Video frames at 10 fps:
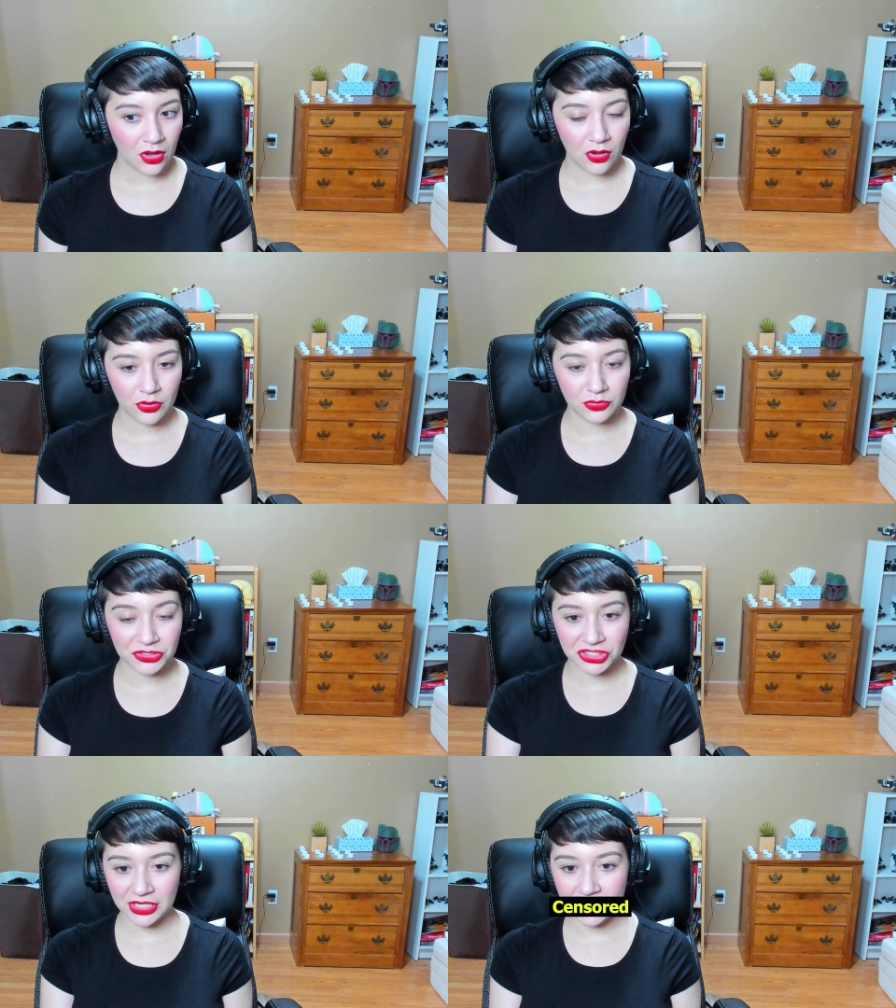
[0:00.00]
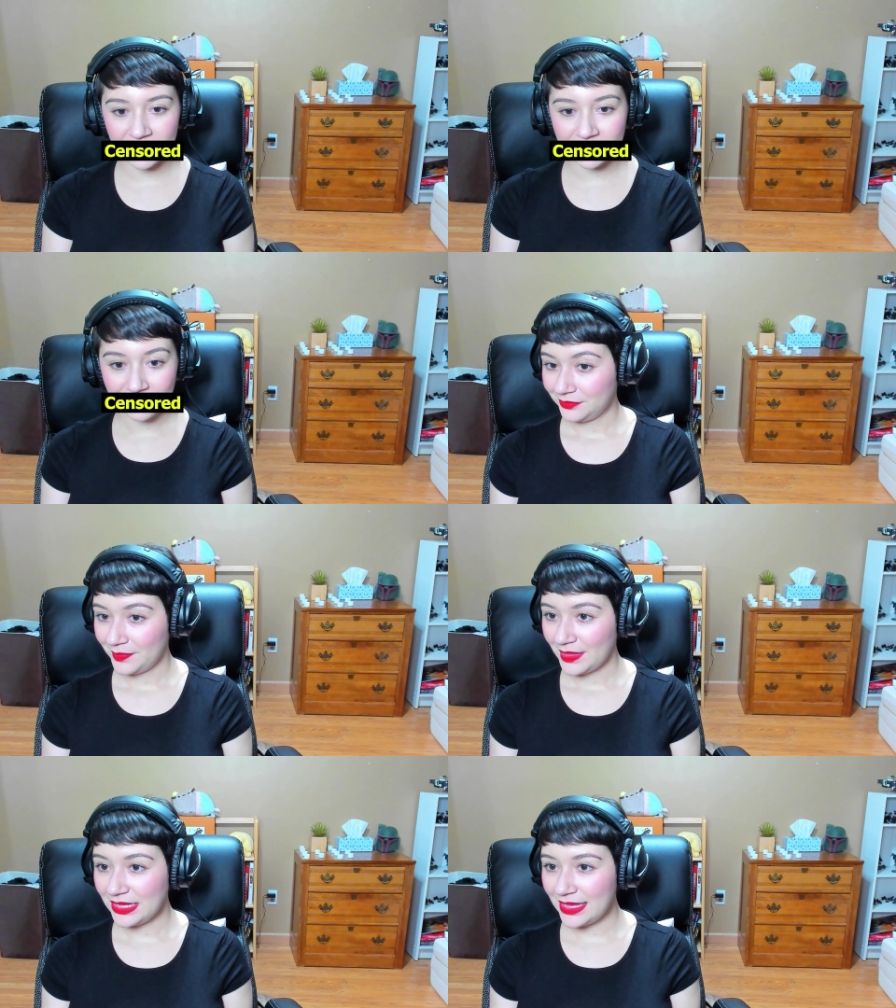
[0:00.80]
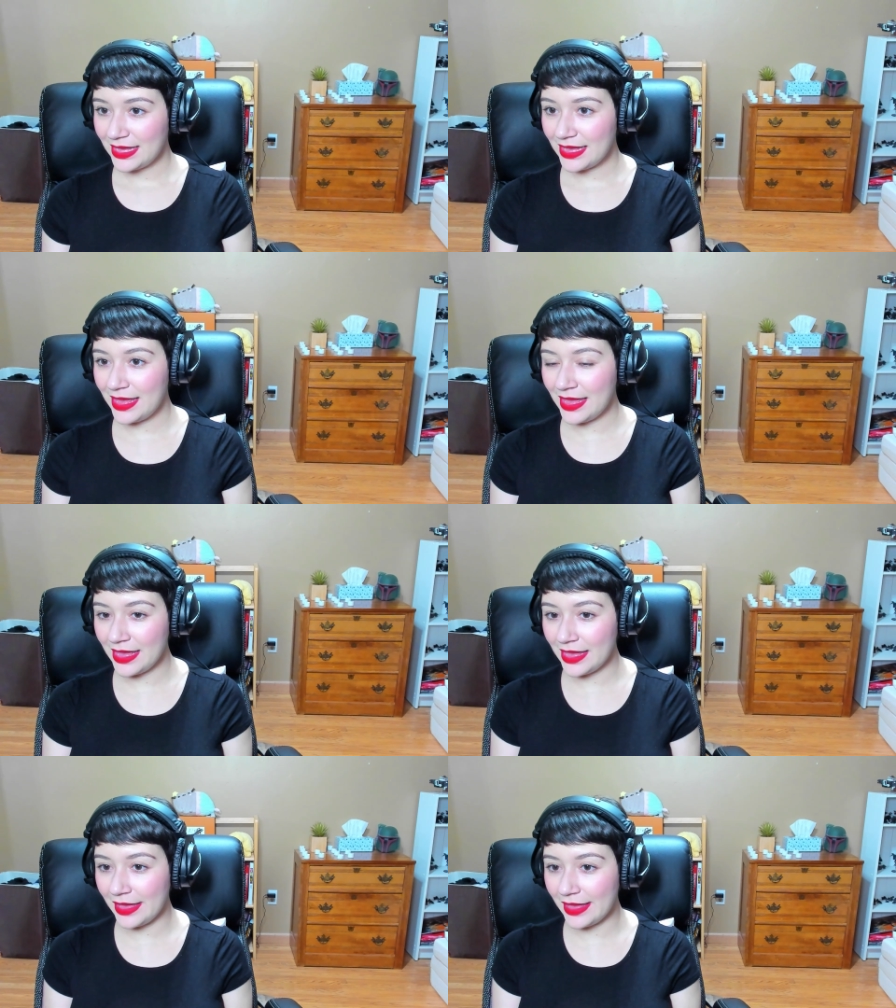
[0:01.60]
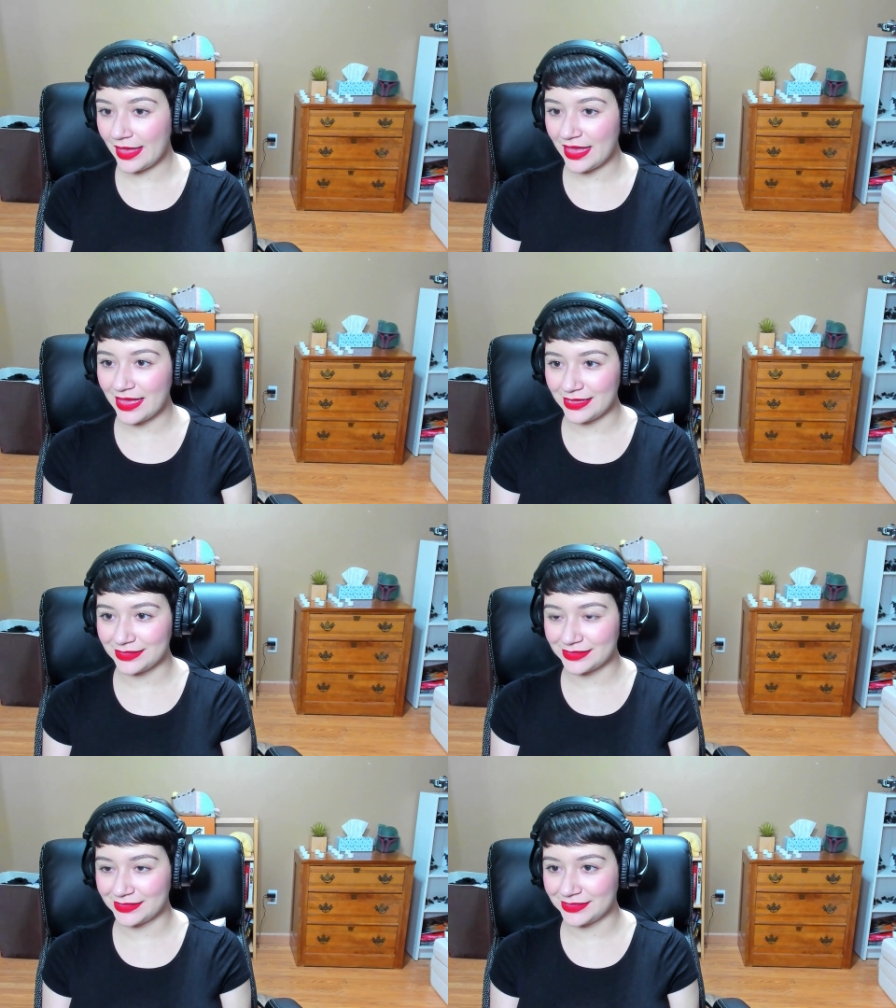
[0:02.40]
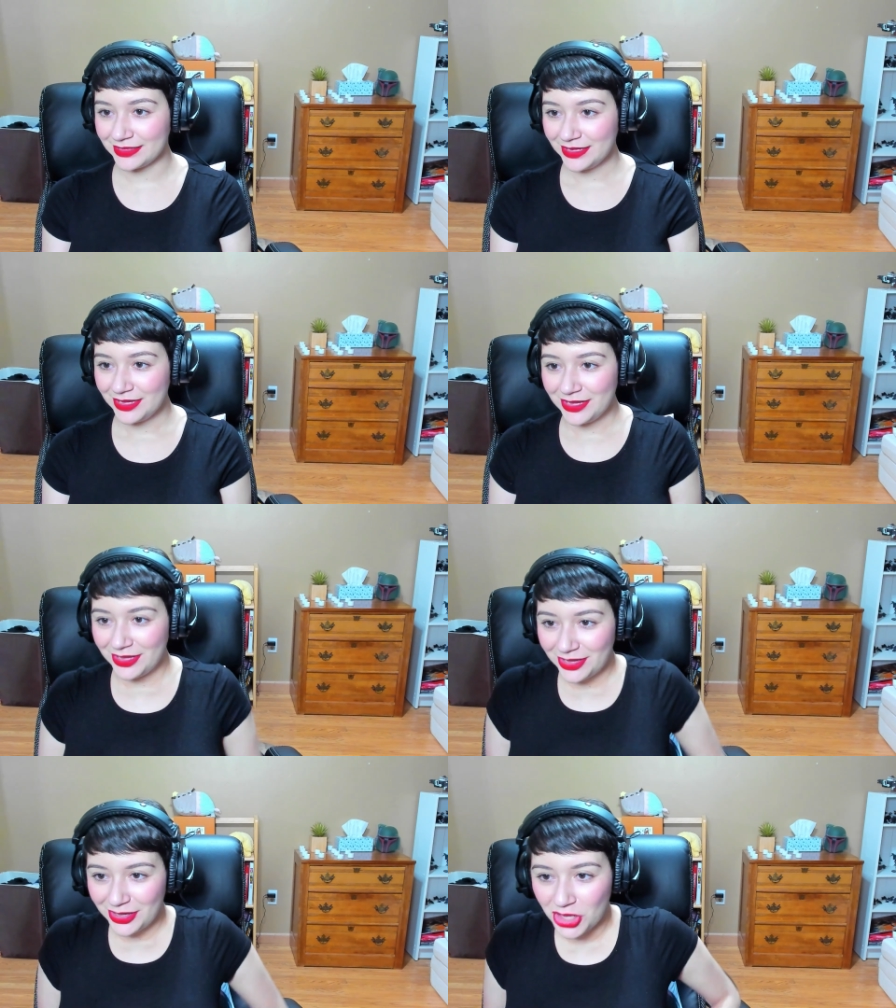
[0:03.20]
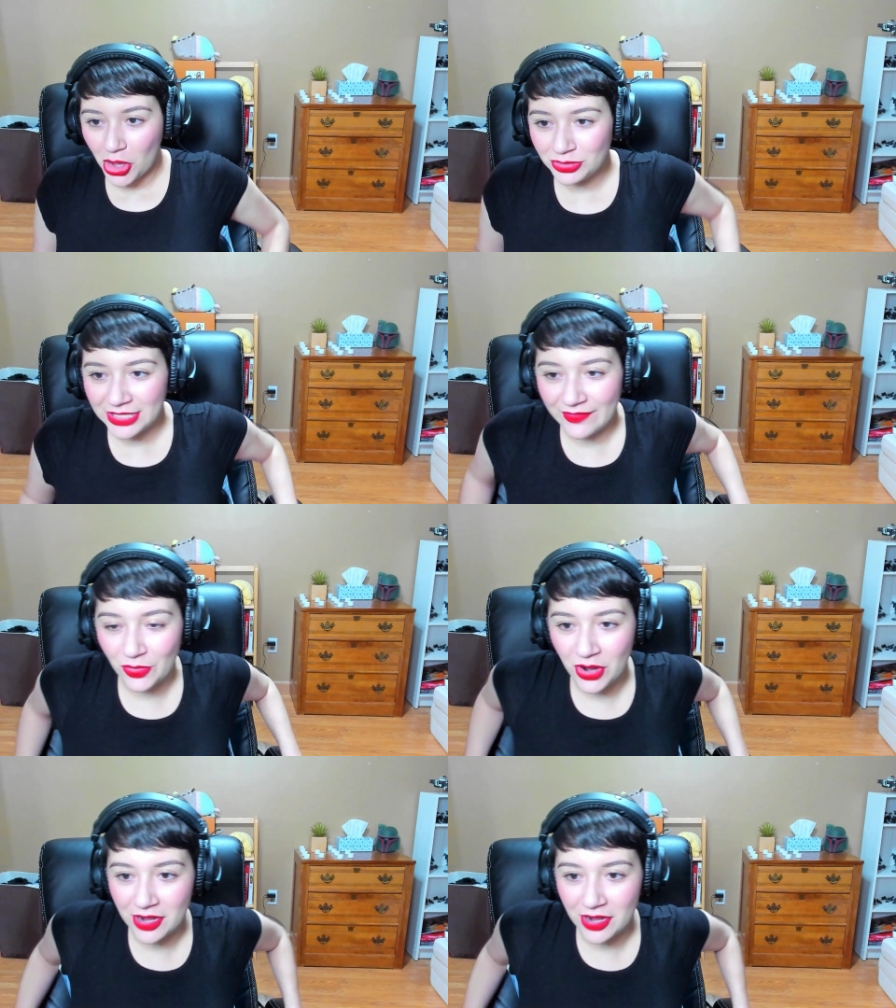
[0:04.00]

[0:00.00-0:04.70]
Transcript: Oh, sh**. Yes. Go save the